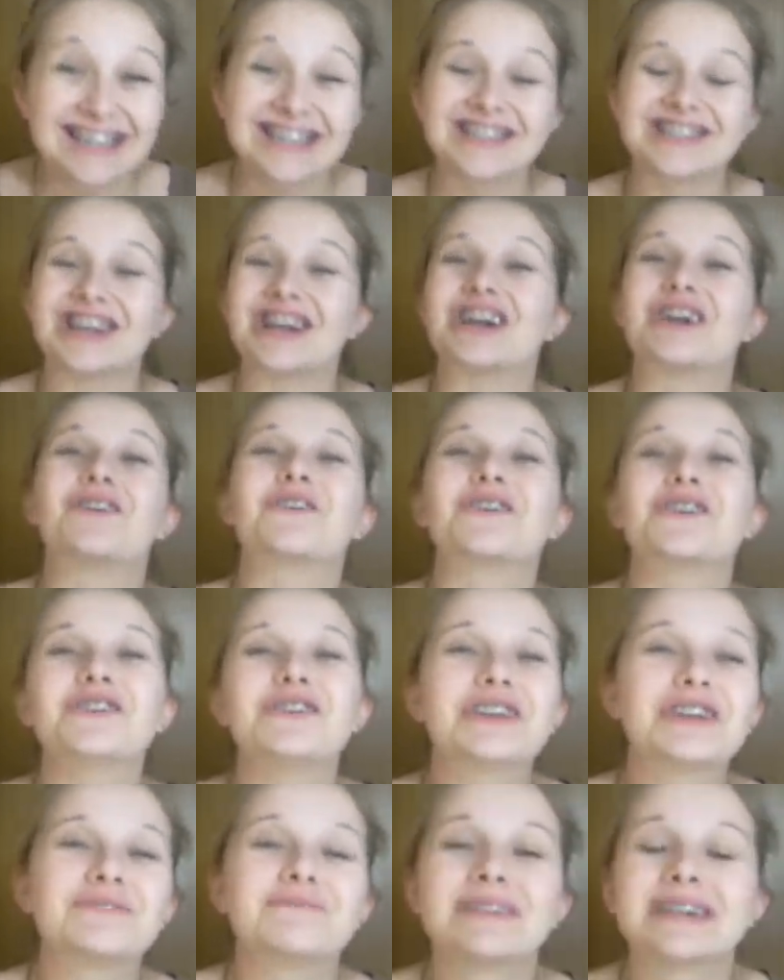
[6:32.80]
Sorry, or
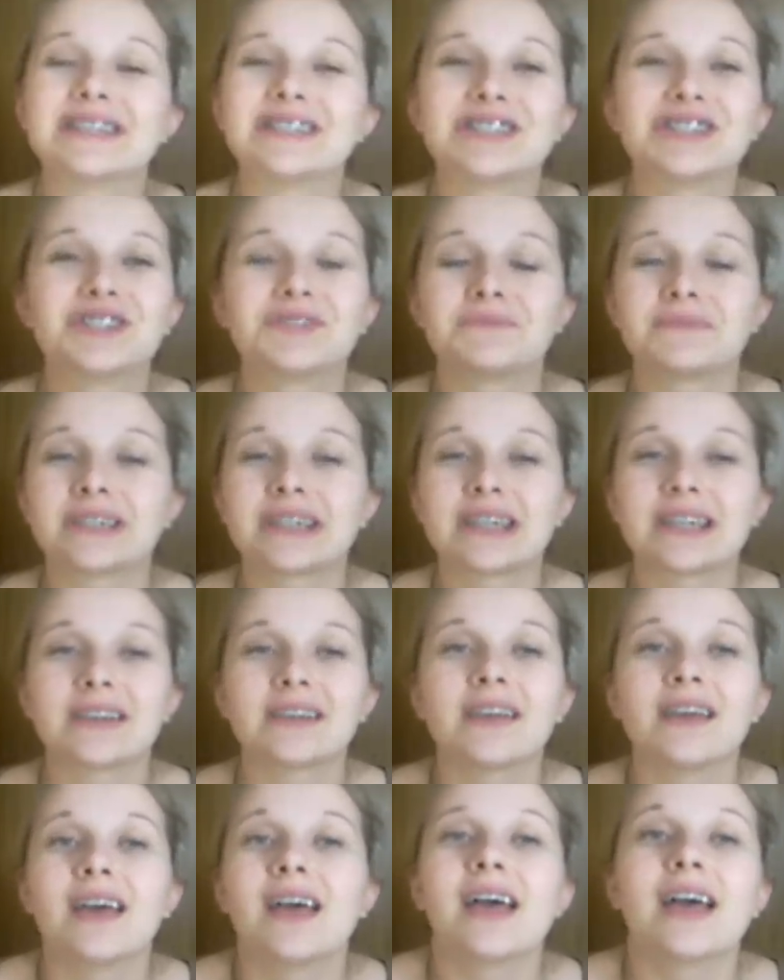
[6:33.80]
you can message
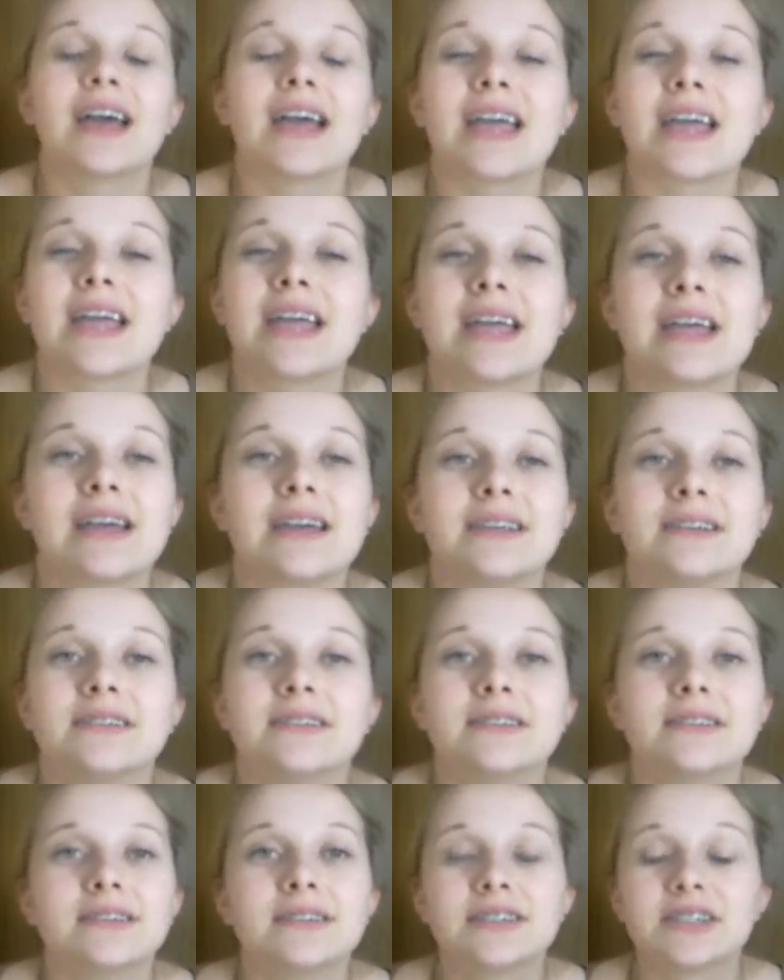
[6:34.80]
me
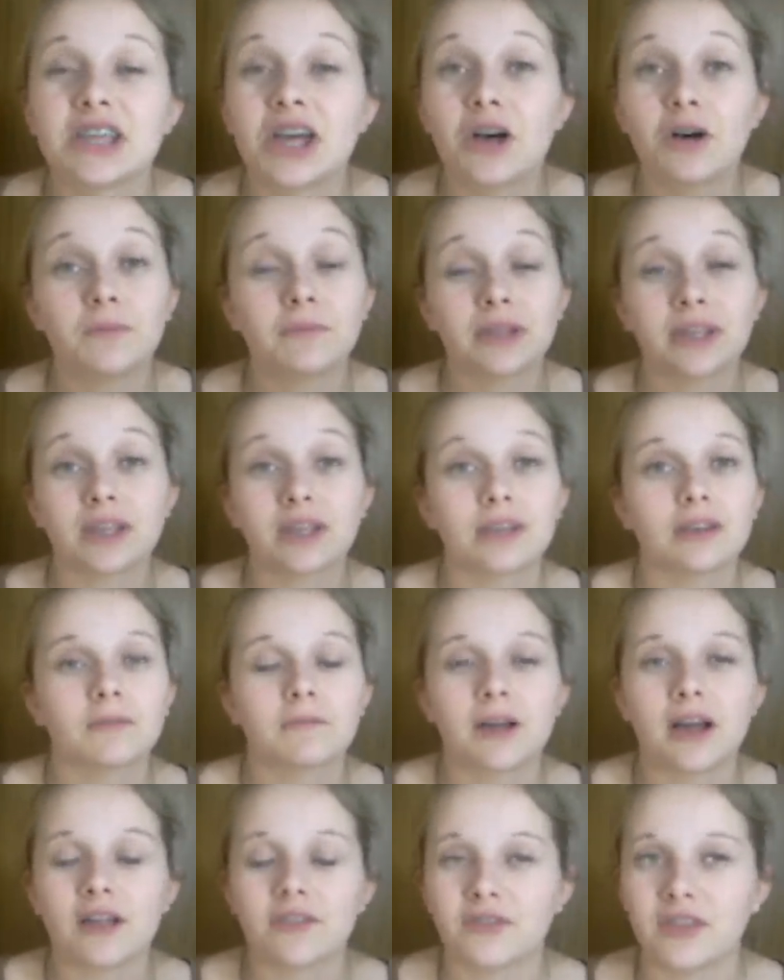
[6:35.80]
and tell me
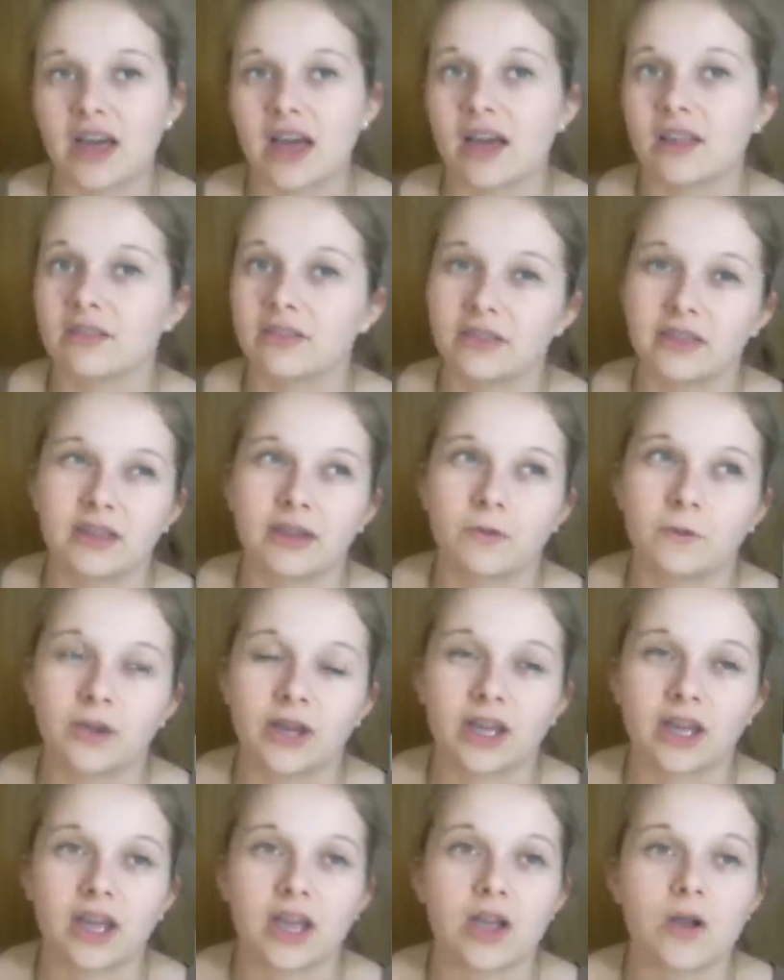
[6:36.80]
about that
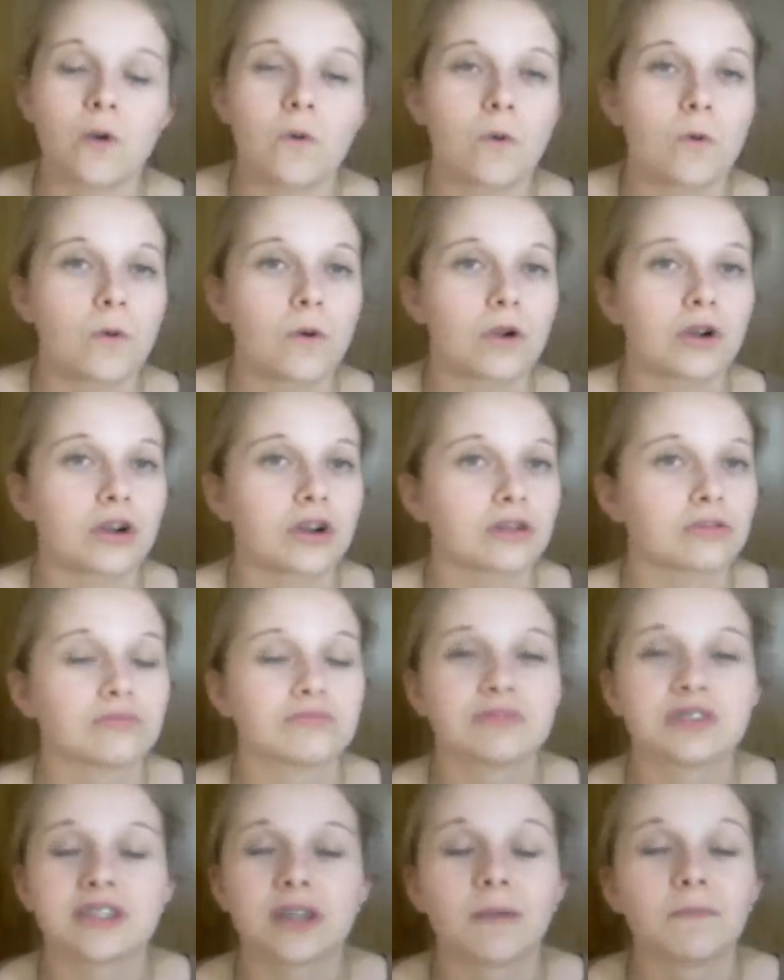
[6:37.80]
way or
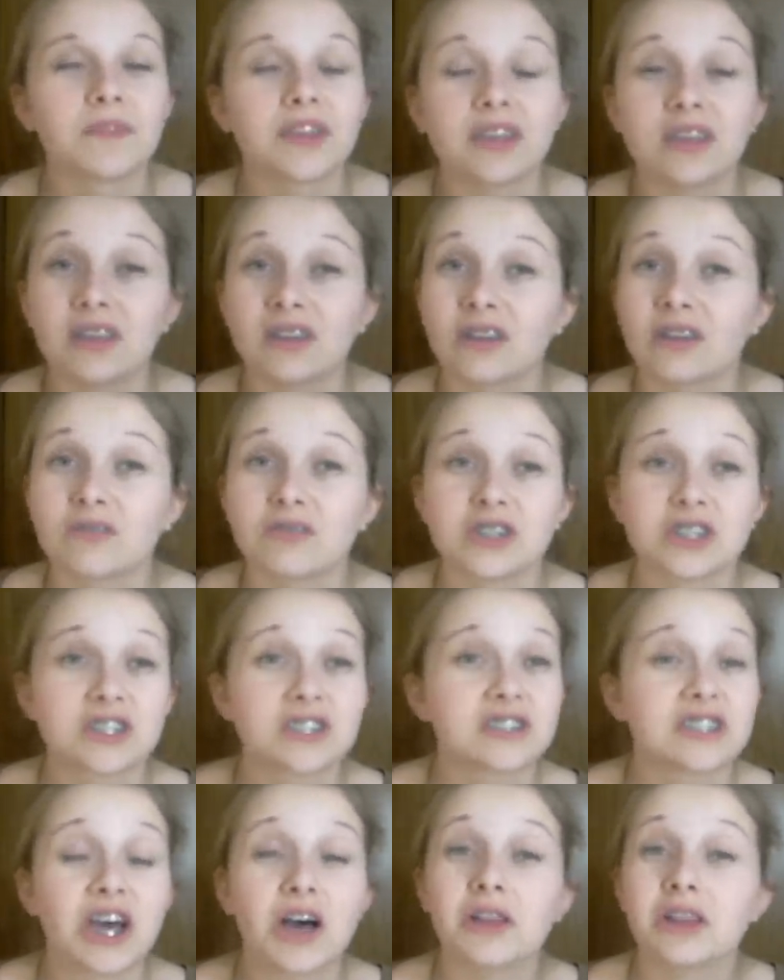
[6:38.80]
something, you know,
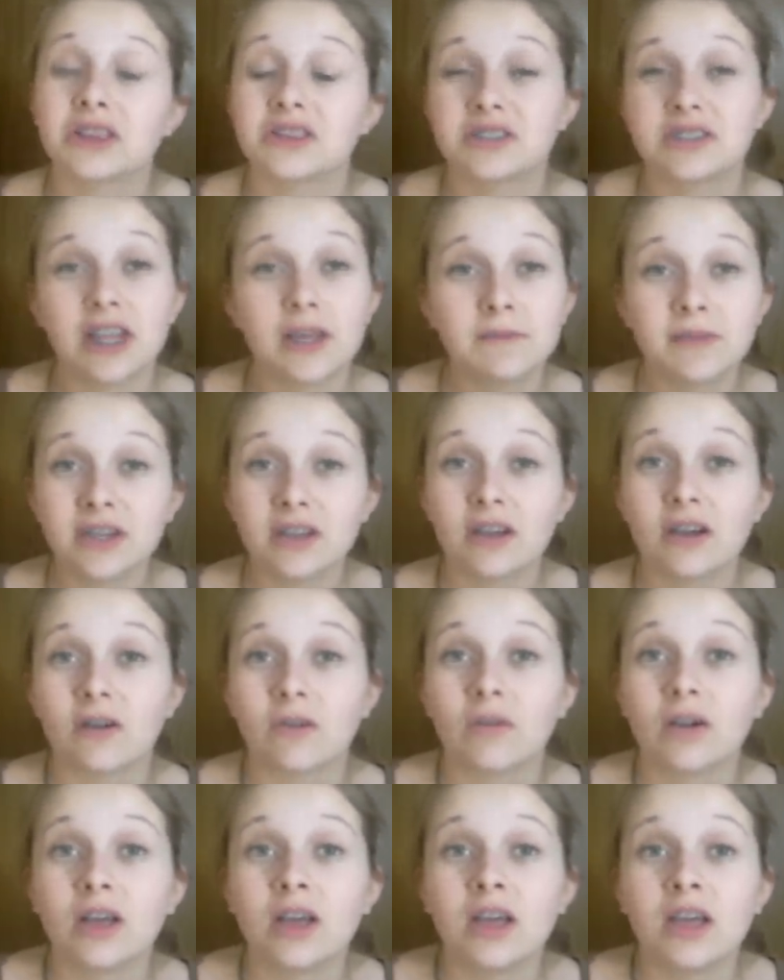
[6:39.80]
just tell, let me know
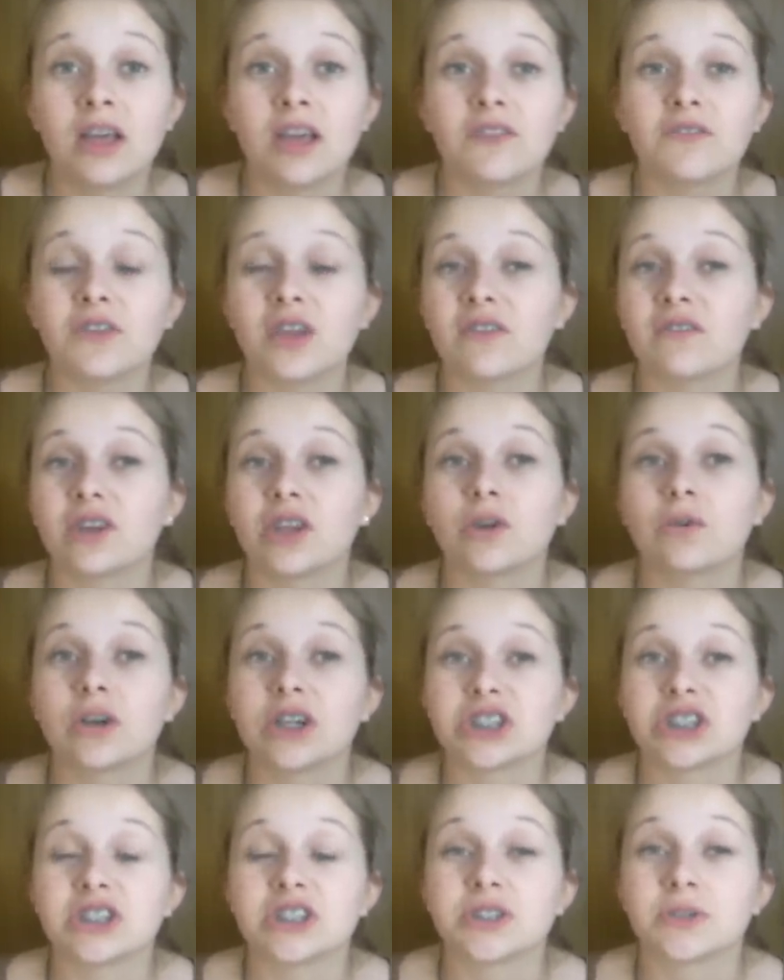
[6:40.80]
if you have any
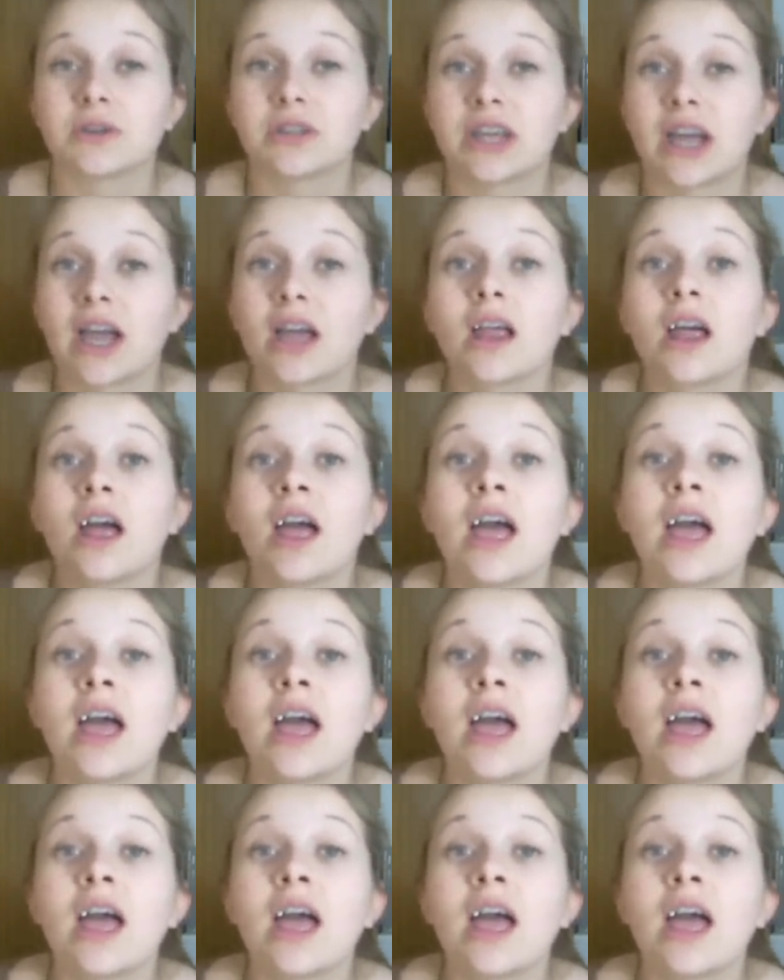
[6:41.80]
questions on that.